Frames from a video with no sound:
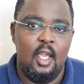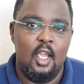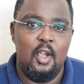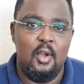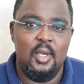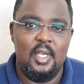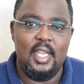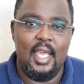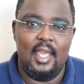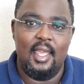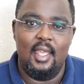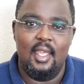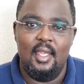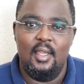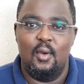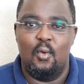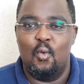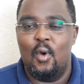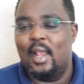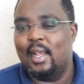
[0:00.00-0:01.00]
Good day.
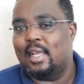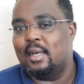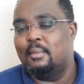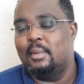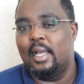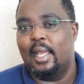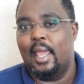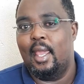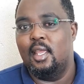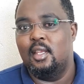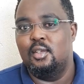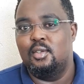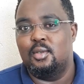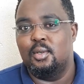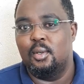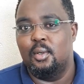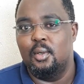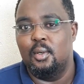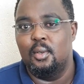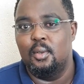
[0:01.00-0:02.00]
Welcome again
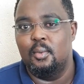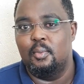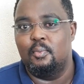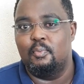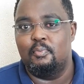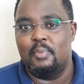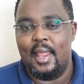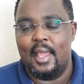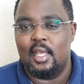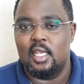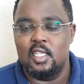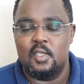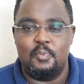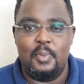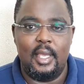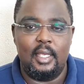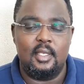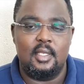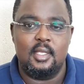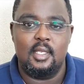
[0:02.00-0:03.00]
to Blakey
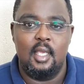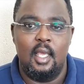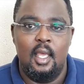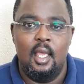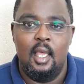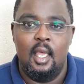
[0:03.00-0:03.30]
Speaks.